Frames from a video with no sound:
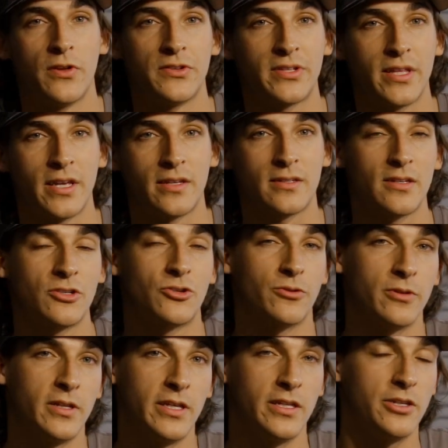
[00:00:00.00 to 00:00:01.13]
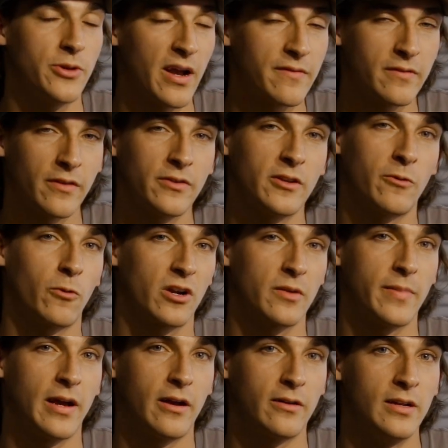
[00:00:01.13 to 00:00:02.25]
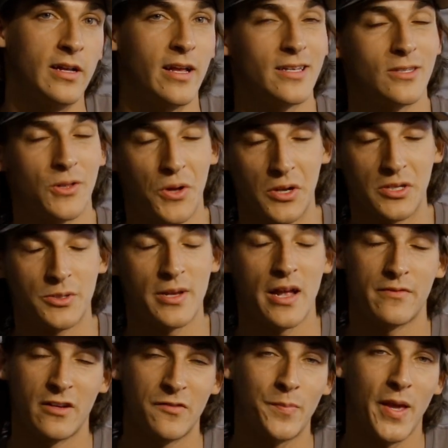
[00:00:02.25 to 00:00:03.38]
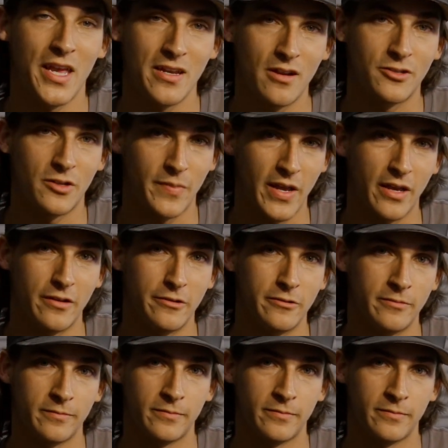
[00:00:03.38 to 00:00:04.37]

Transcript: those things, truly you have nothing to worry about as long as you have enough paint on your panel.